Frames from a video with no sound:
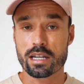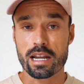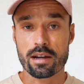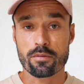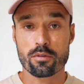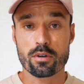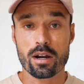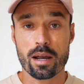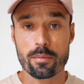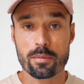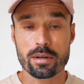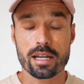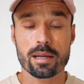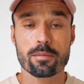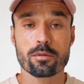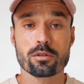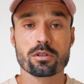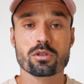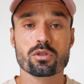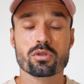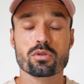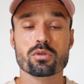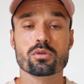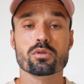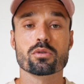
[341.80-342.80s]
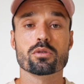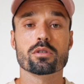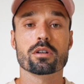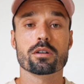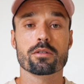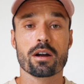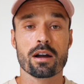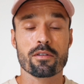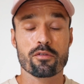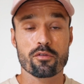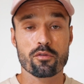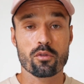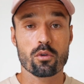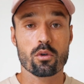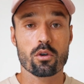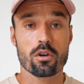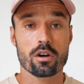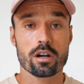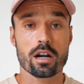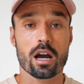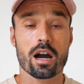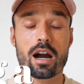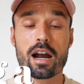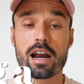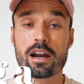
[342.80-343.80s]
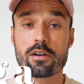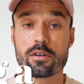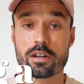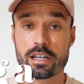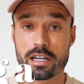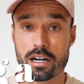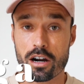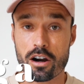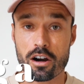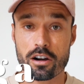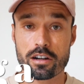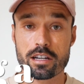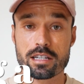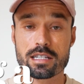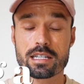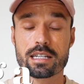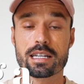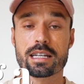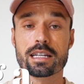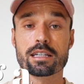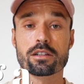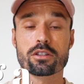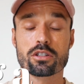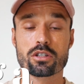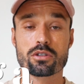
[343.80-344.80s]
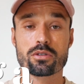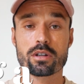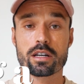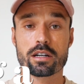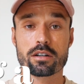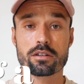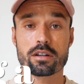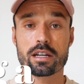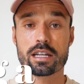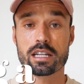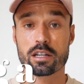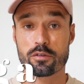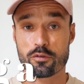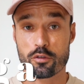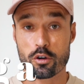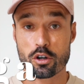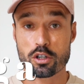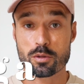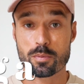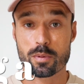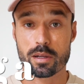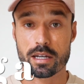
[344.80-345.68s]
never have been able to afford hiring an artist and illustrator in the first